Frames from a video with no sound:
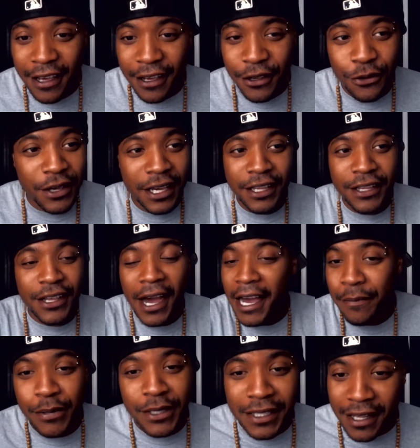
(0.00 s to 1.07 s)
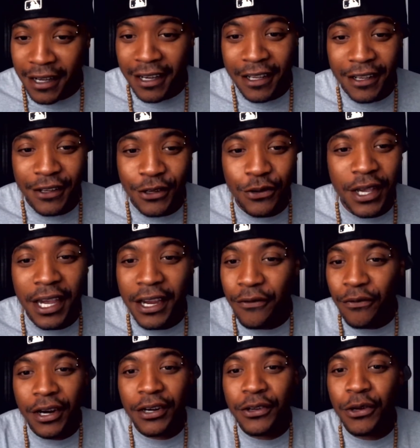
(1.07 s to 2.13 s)
The hype is done. You can't
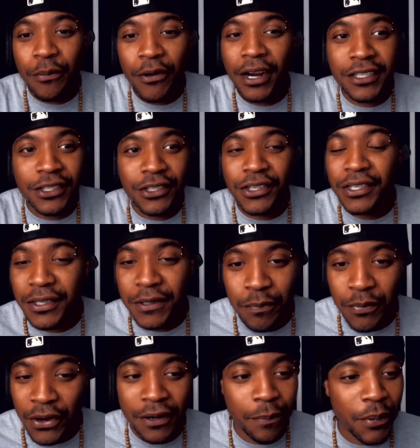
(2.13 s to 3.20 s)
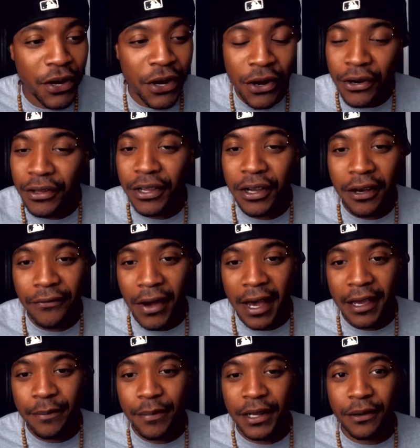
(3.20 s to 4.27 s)
run your project just purely off of
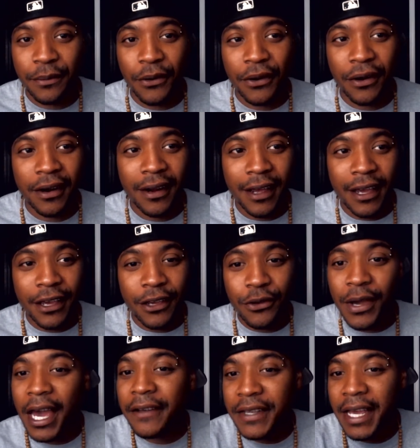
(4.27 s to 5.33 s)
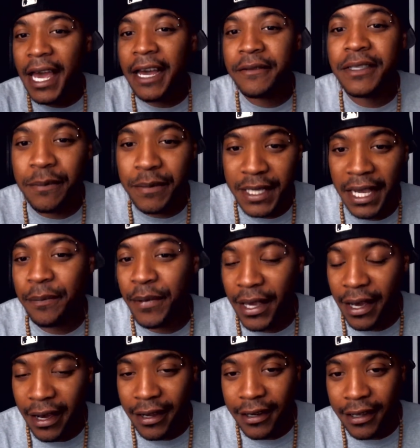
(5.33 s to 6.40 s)
hype anymore. You have to have some tech
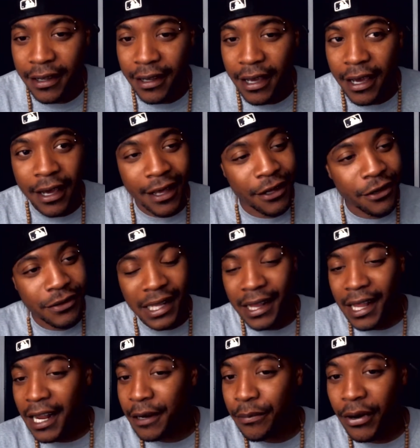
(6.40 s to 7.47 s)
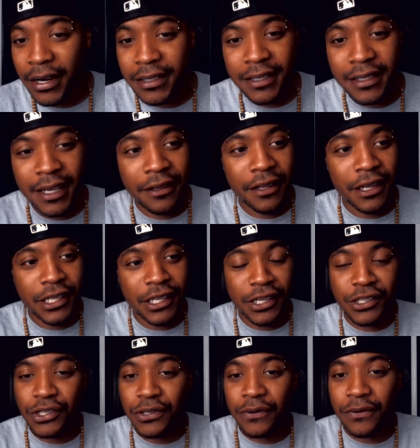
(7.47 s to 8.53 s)
behind it. And there's a lot of projects out there that
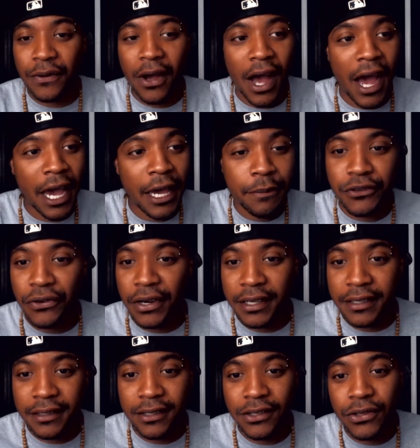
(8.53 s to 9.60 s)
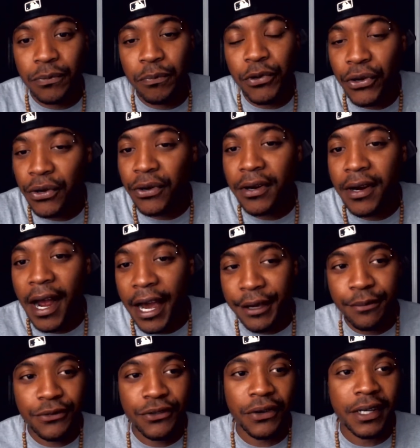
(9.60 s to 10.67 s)
just hype trains, pure
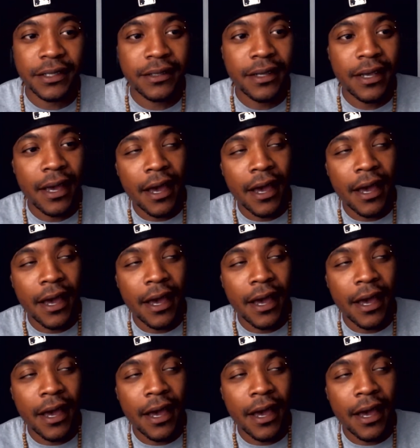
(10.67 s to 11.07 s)
hype trains.